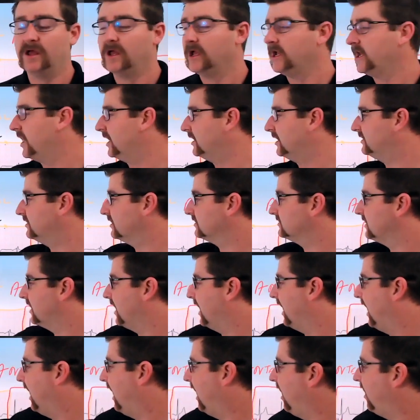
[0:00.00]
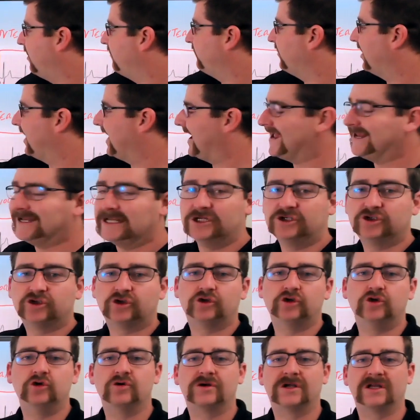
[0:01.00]
It doesn't have any
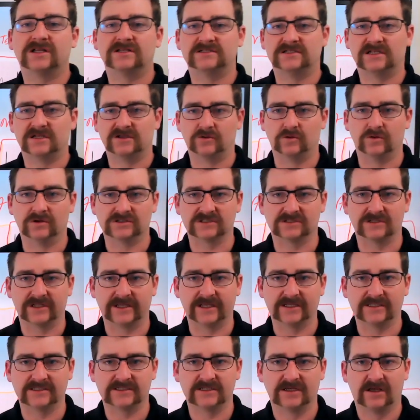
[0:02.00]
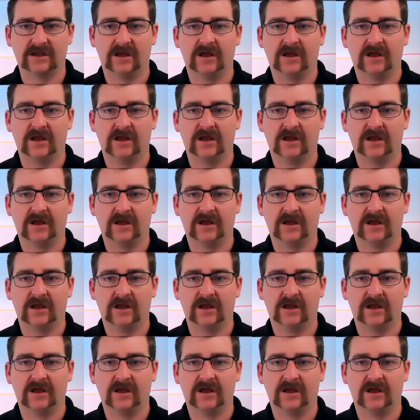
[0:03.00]
true contiguous leads.